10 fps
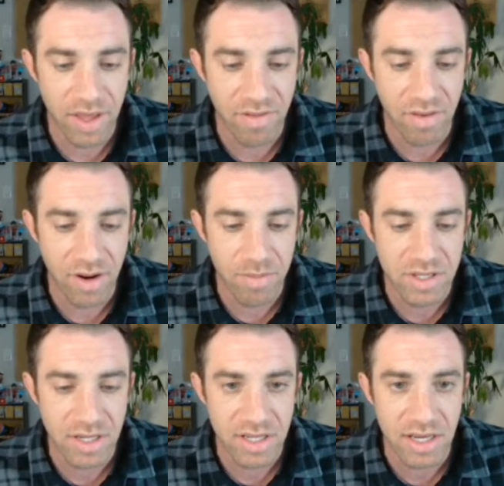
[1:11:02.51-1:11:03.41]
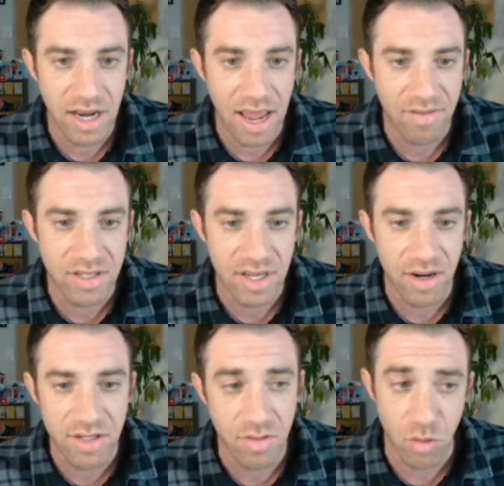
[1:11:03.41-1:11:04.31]
They've given up 16.5 to
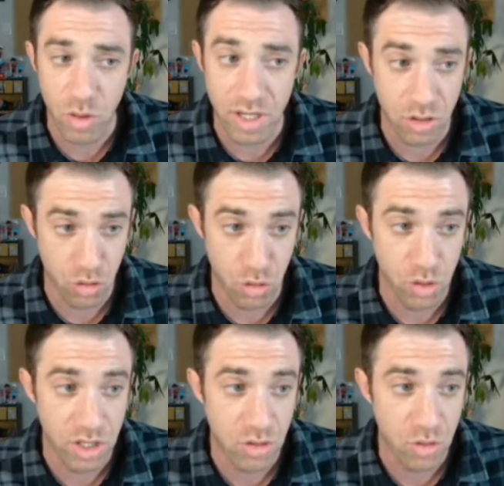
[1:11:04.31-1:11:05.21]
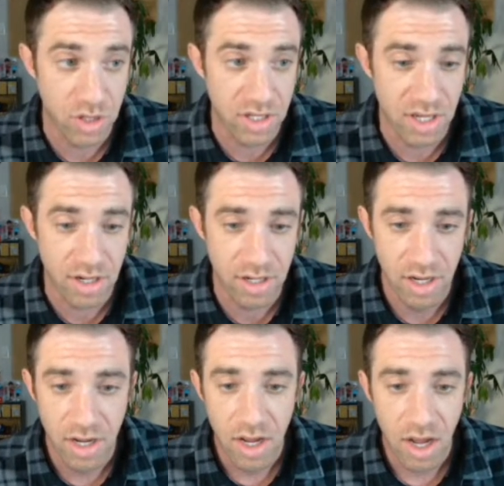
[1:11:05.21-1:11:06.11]
centers, and Rudy is truly a center.
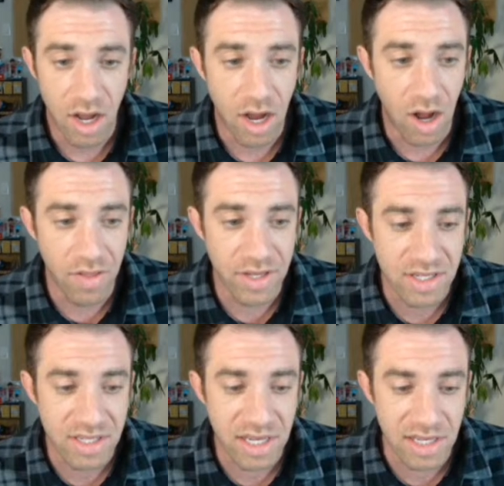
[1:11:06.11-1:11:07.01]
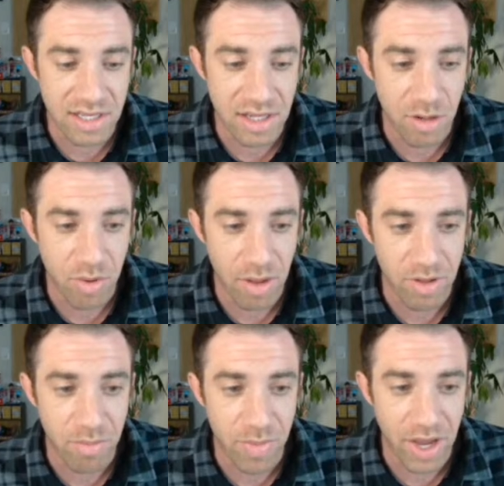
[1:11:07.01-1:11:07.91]
On the season, they're
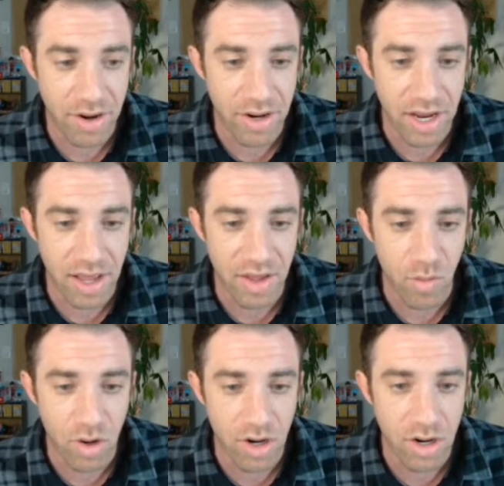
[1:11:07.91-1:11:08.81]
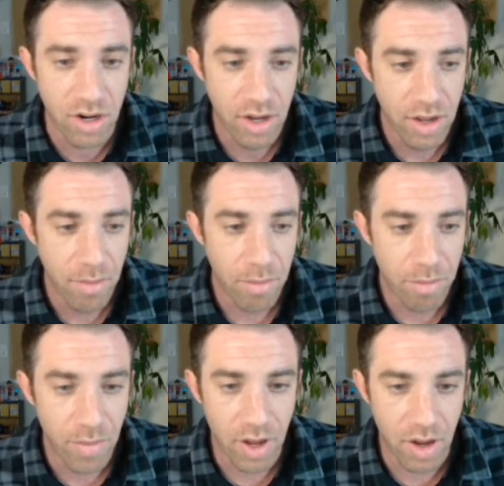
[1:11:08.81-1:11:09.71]
probably better. Yeah, they were.
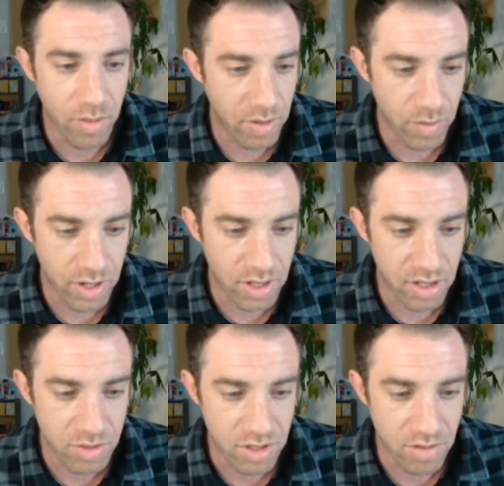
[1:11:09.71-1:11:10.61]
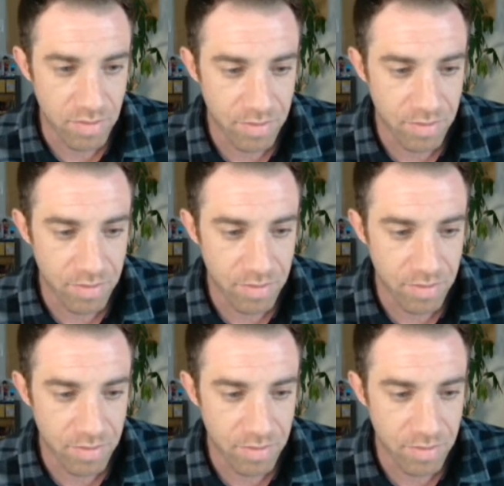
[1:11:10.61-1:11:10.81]
Wait, where did the Clips go?